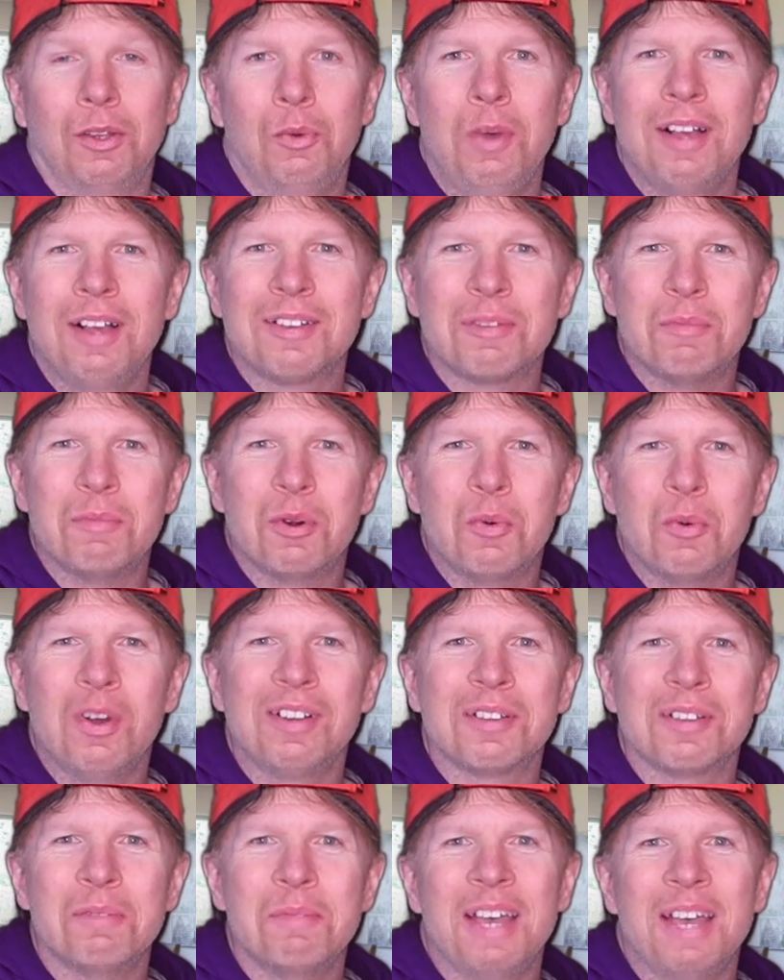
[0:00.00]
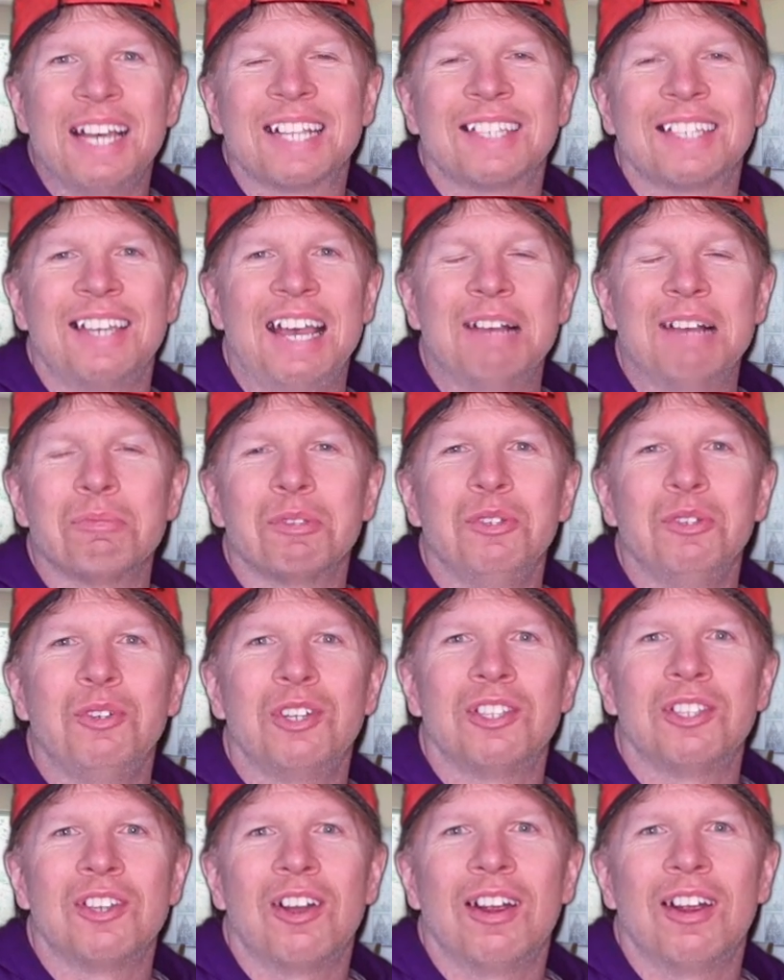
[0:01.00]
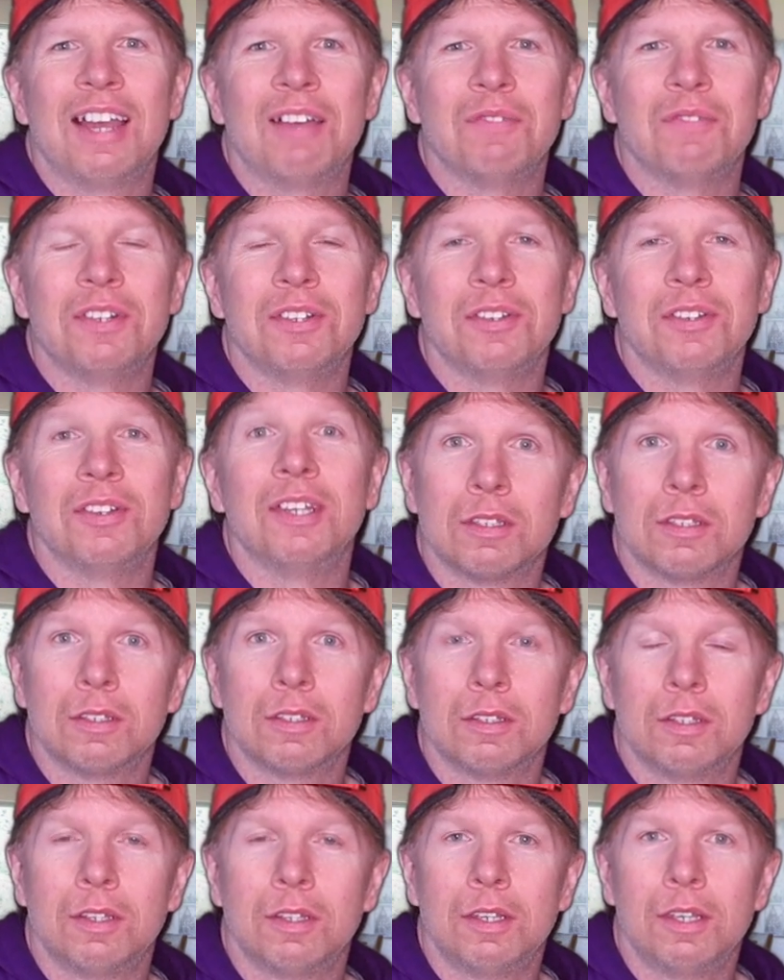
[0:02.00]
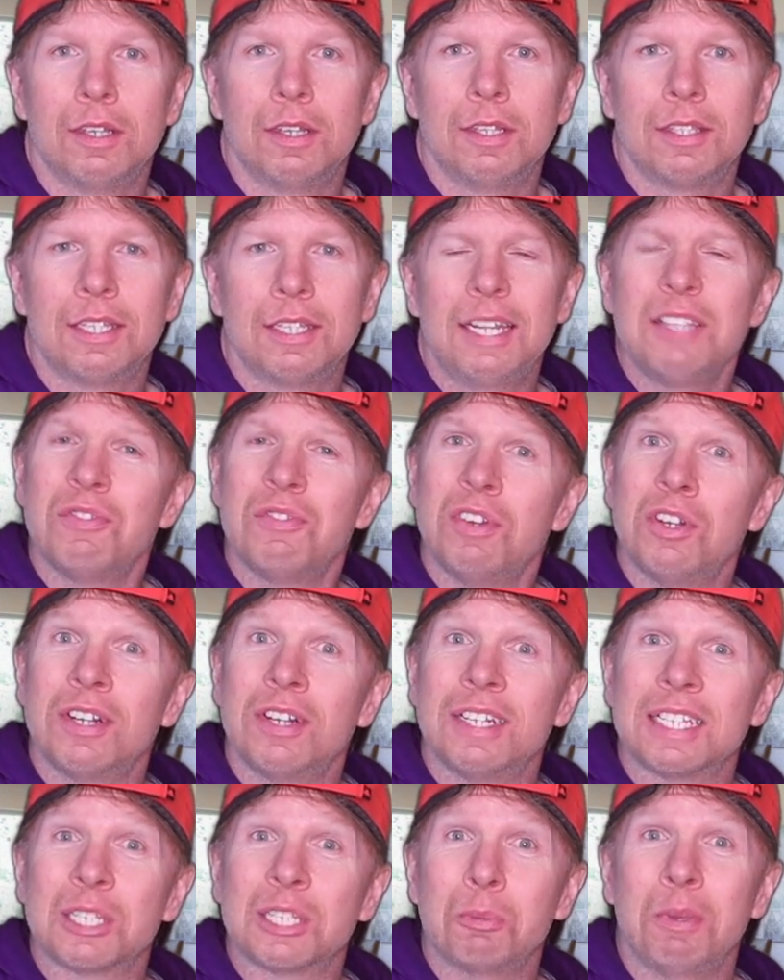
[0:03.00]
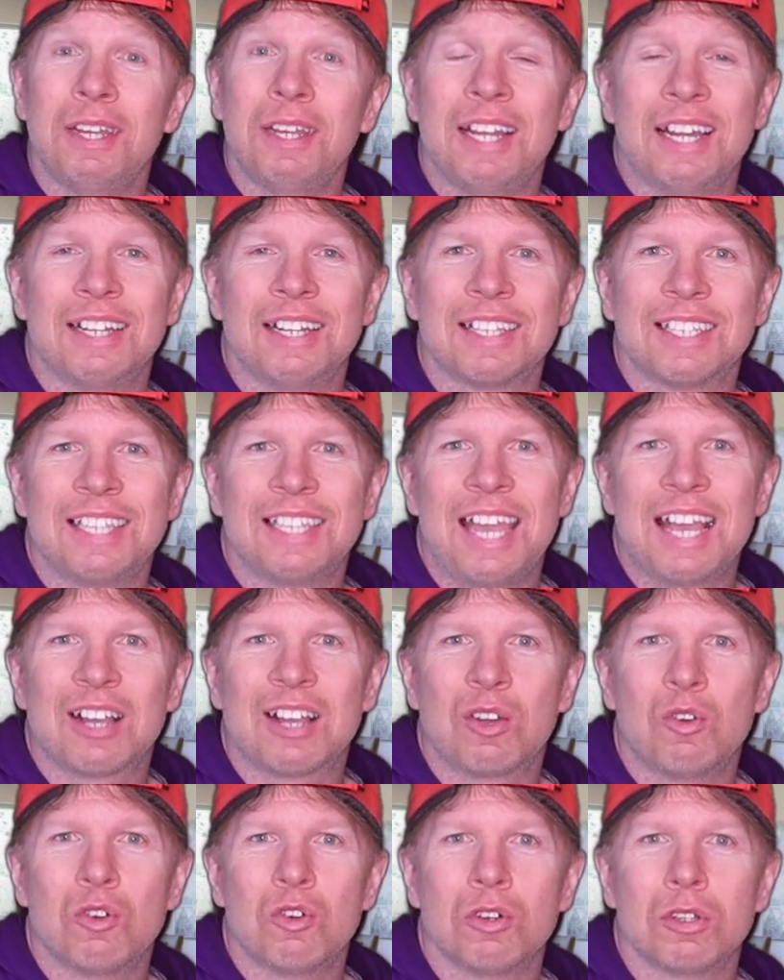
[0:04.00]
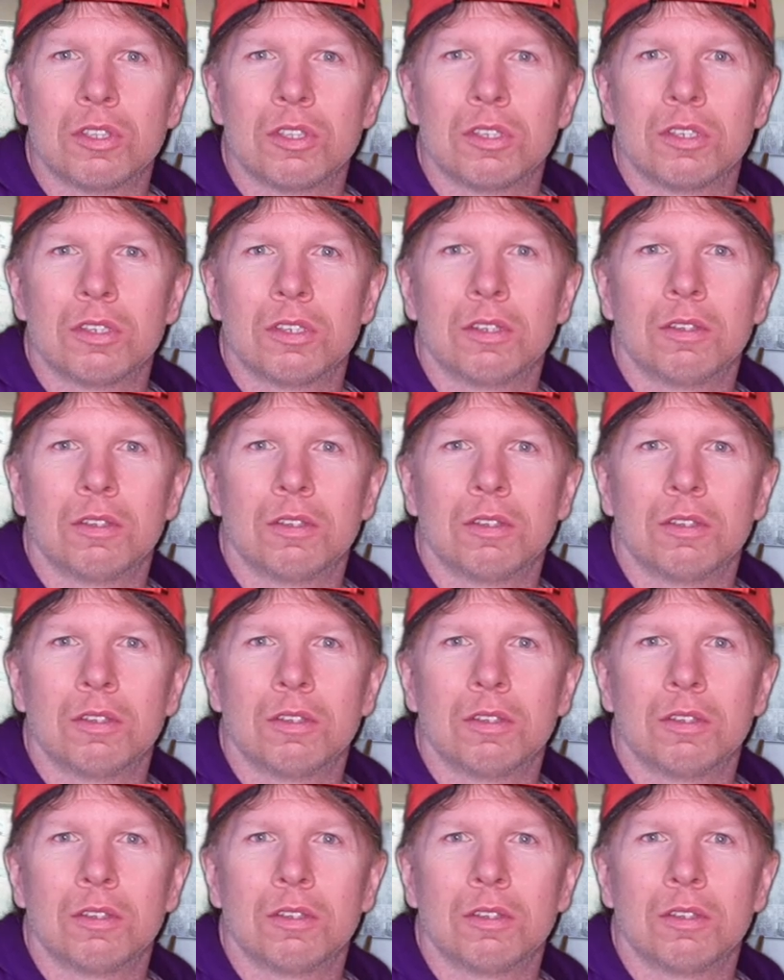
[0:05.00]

Welcome or welcome back to Absolute Guitar Avenue. Today's video I'm going to explain how to stack chords.